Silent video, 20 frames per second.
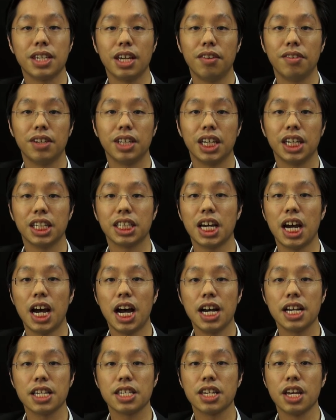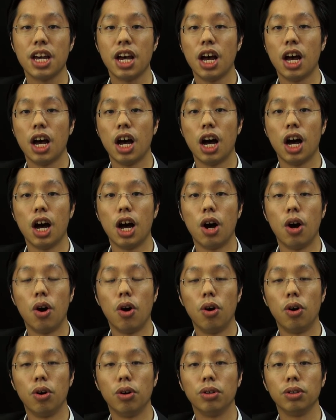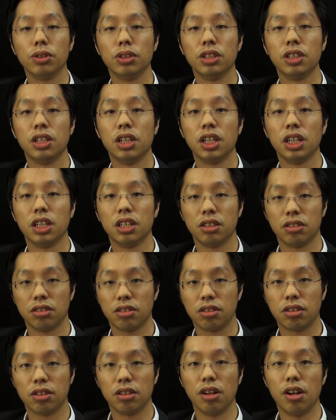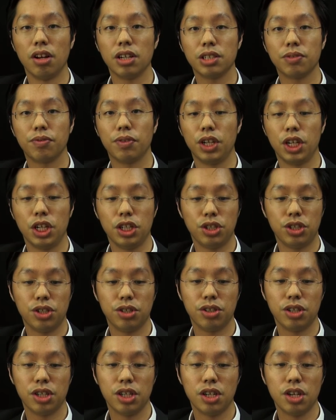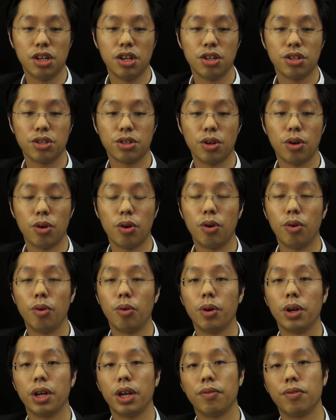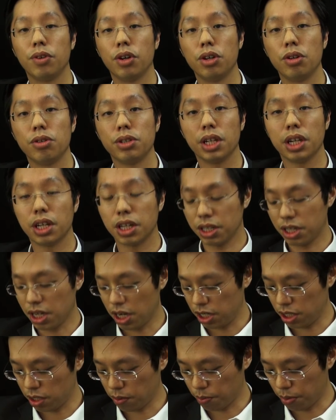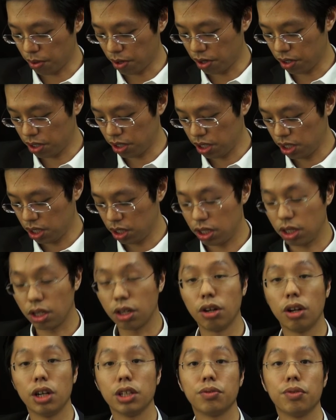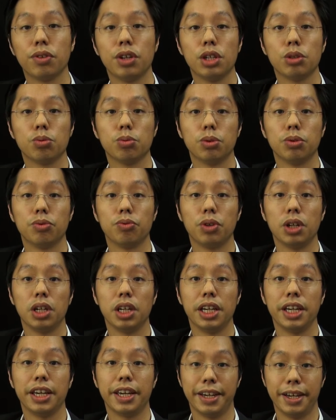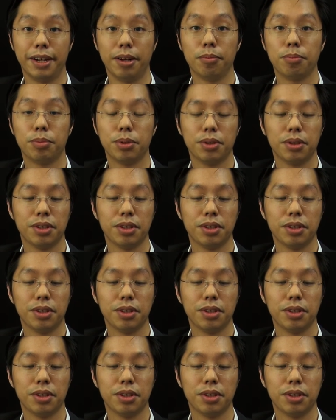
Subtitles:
of the guitars are all gloss finish. So if you're using a guitar support, the gloss finish would really help.